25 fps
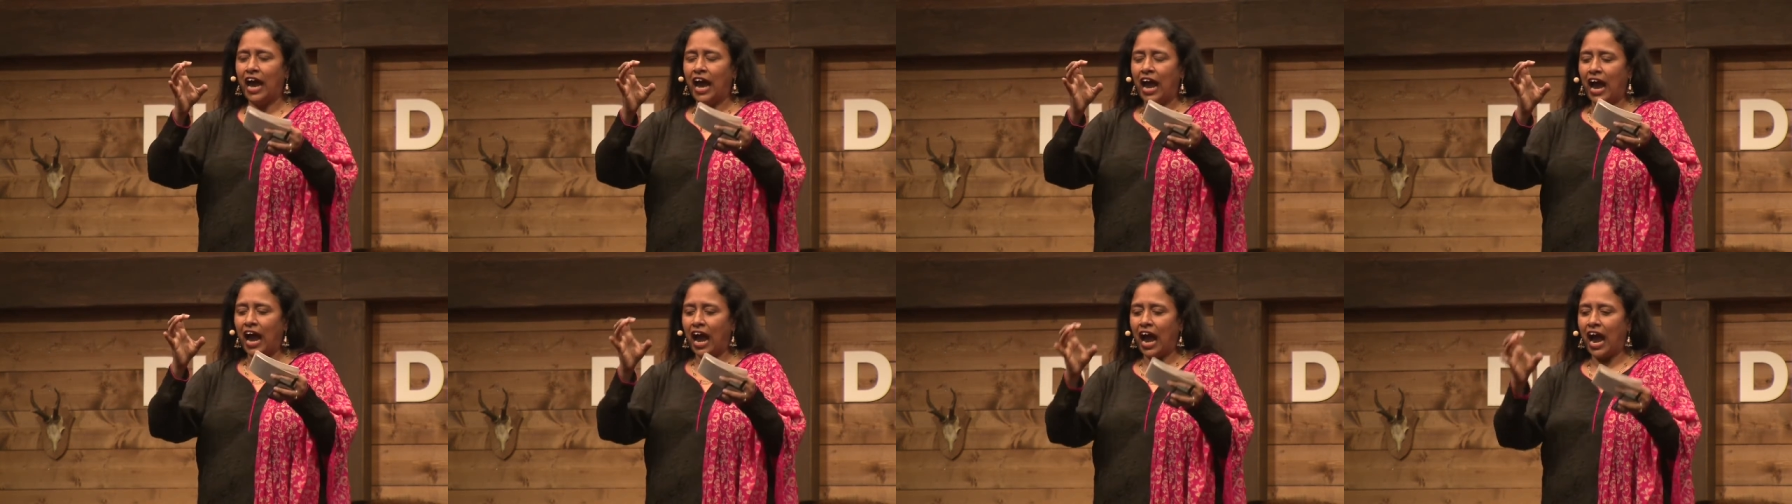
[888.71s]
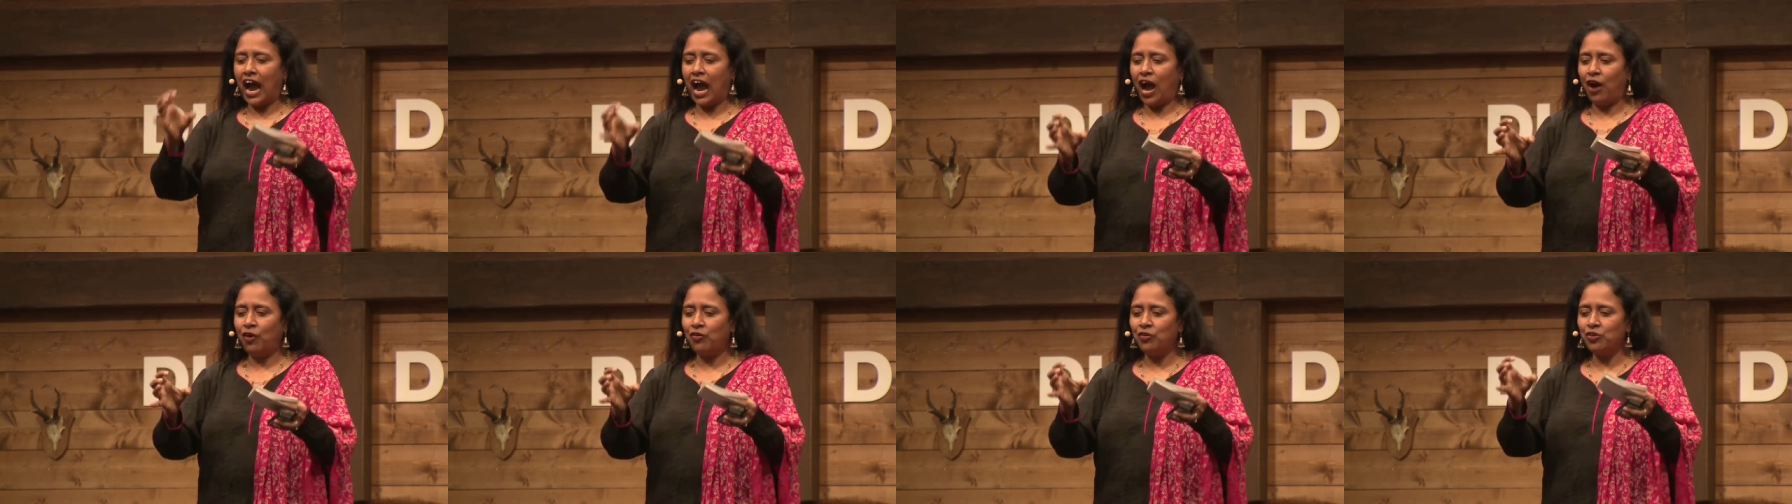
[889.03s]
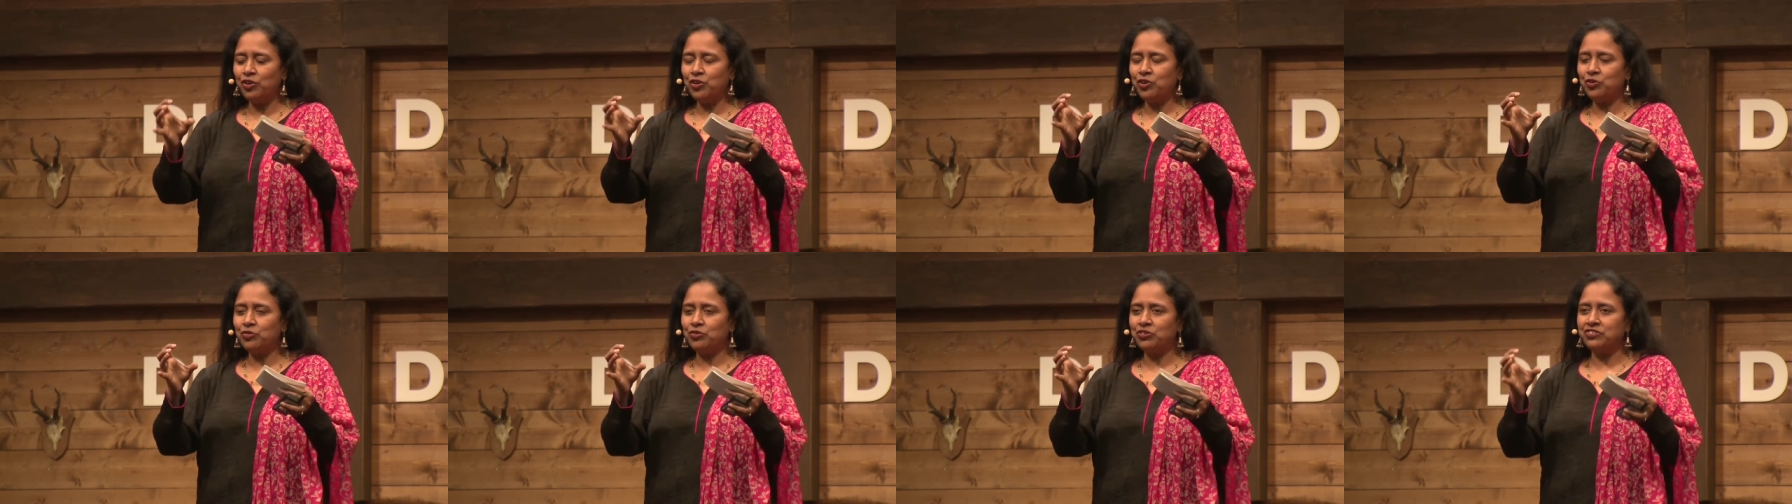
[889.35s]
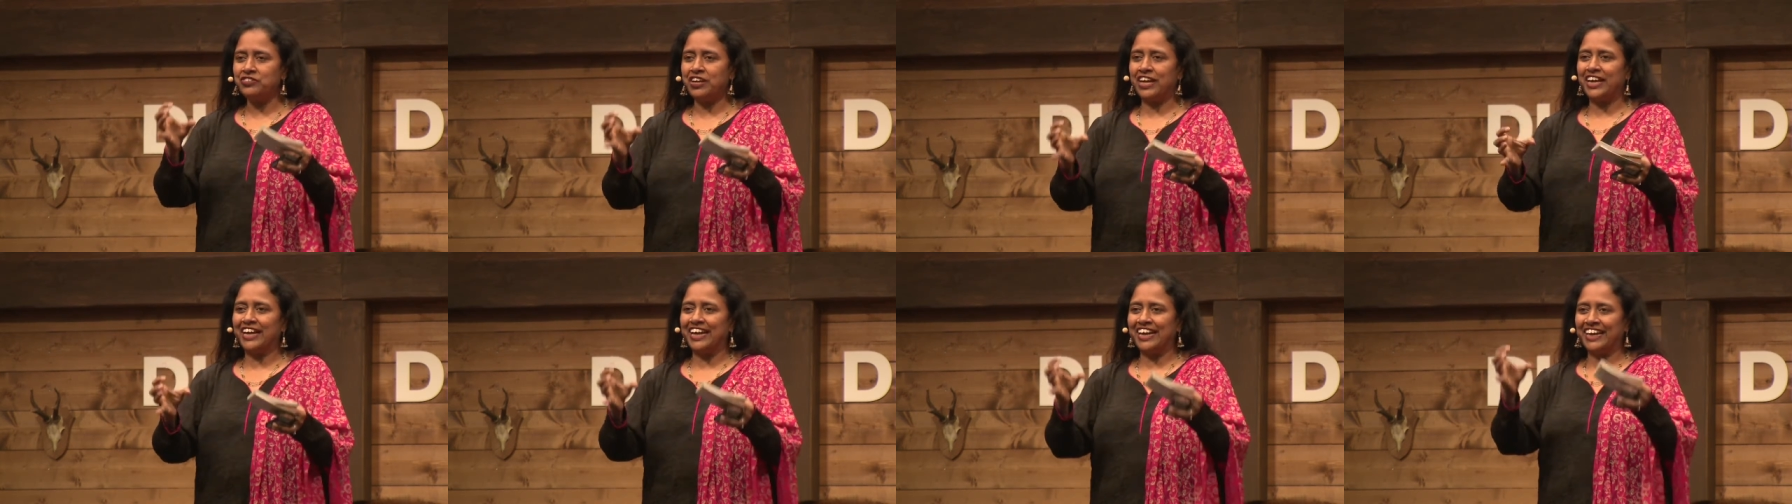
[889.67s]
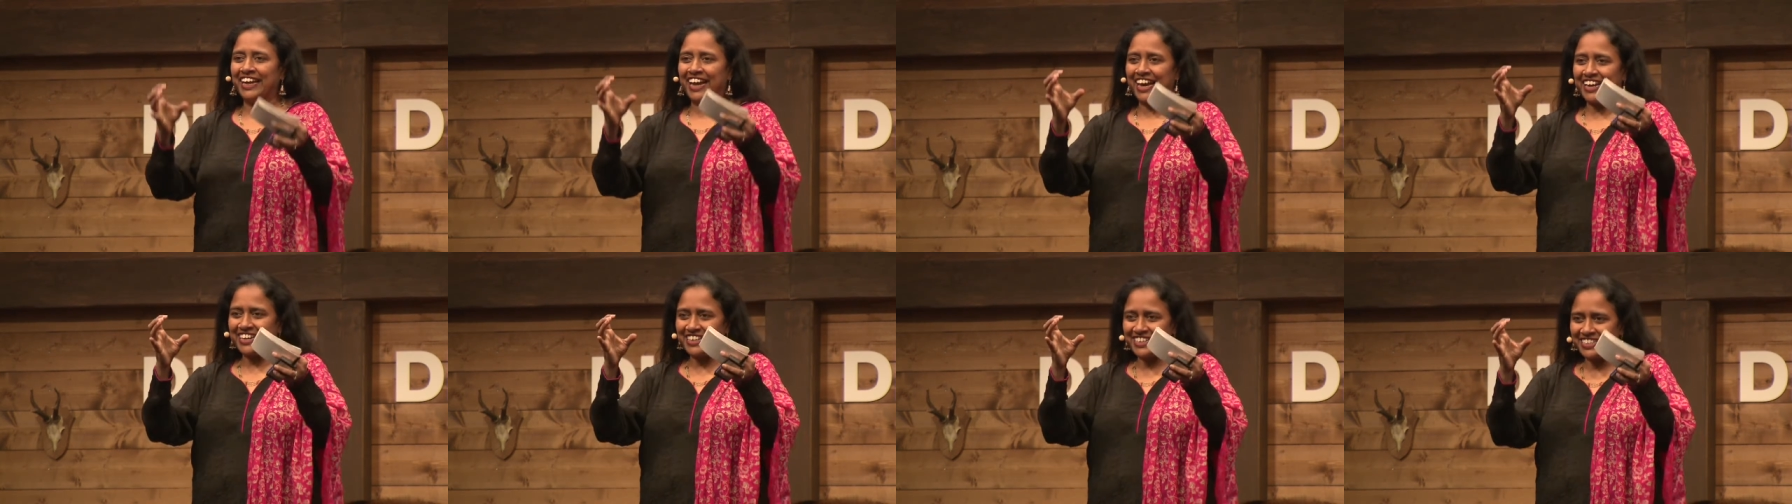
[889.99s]
how do you take an
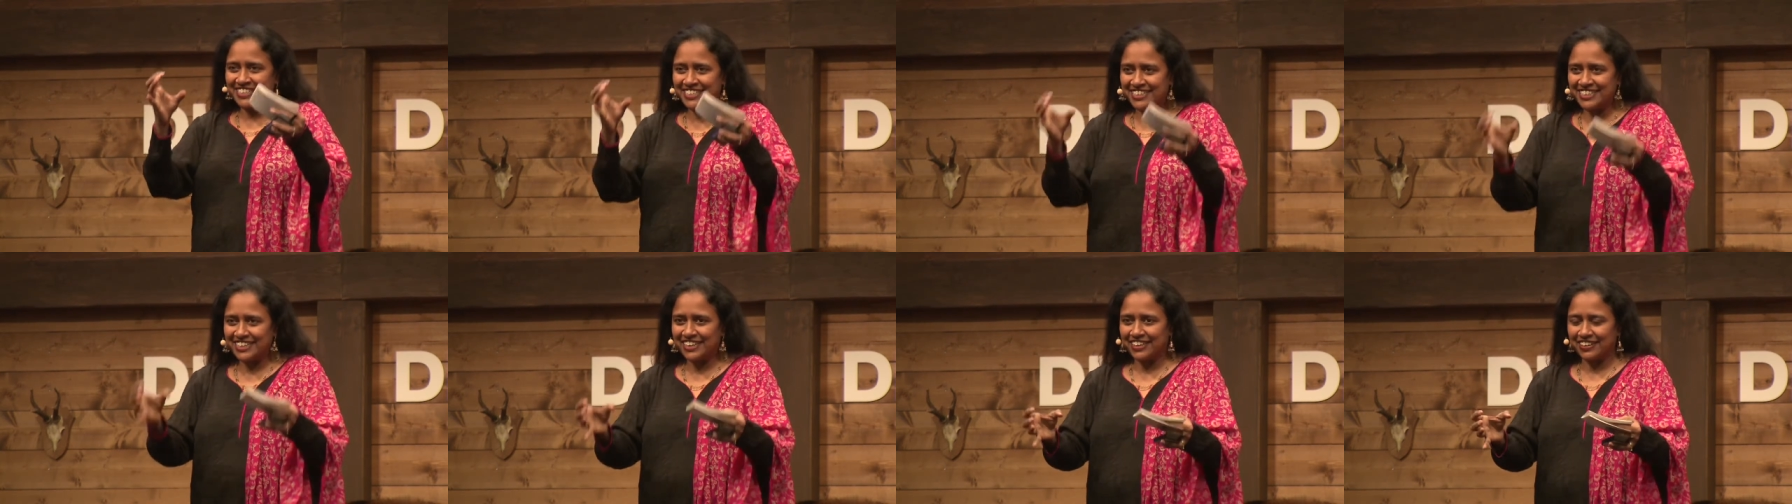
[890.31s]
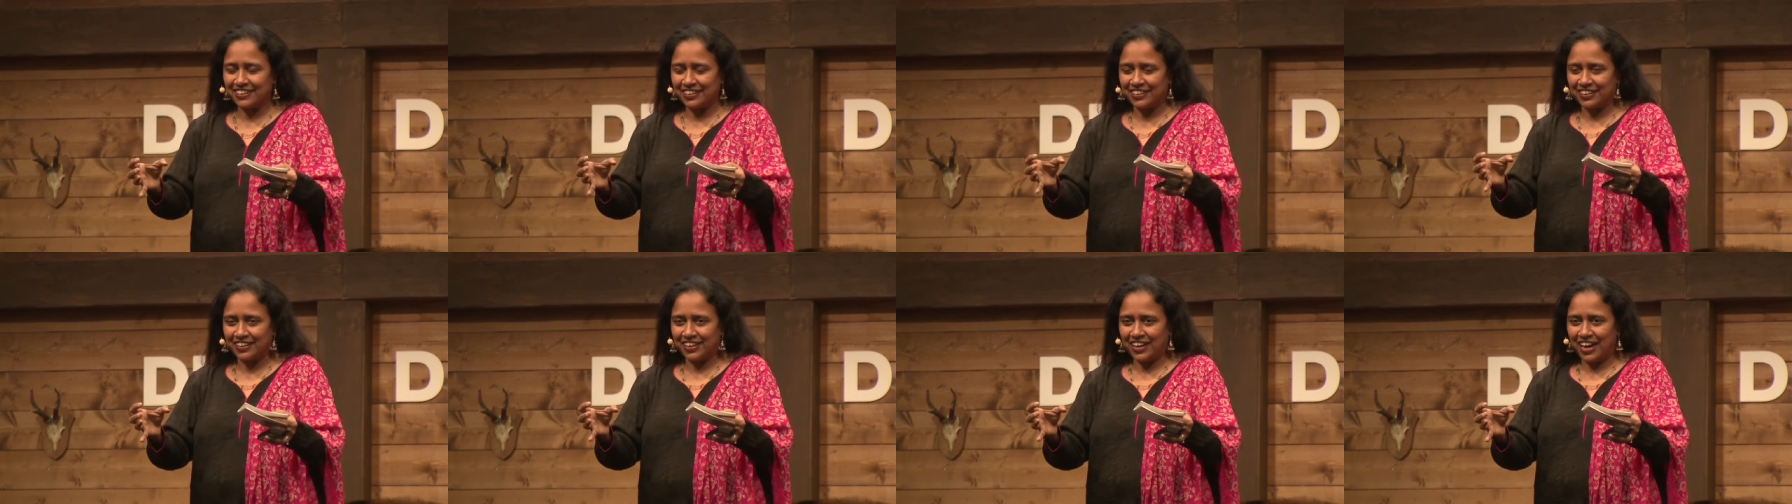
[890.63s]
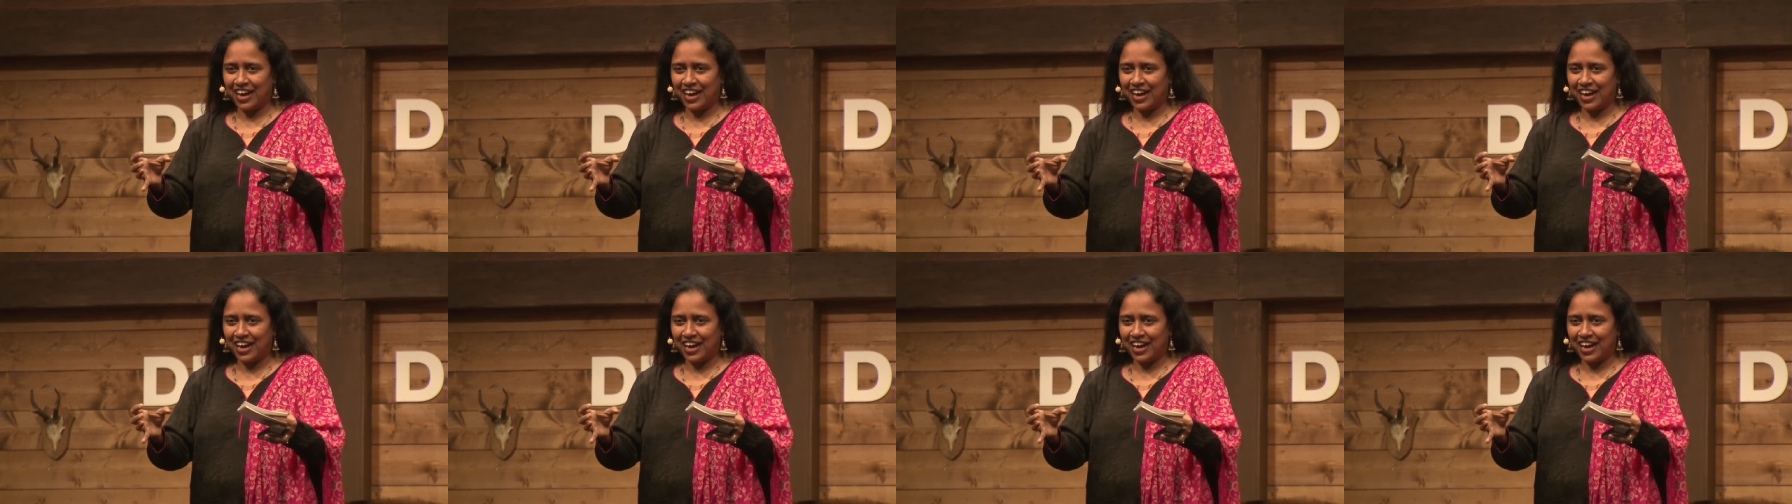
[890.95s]
idea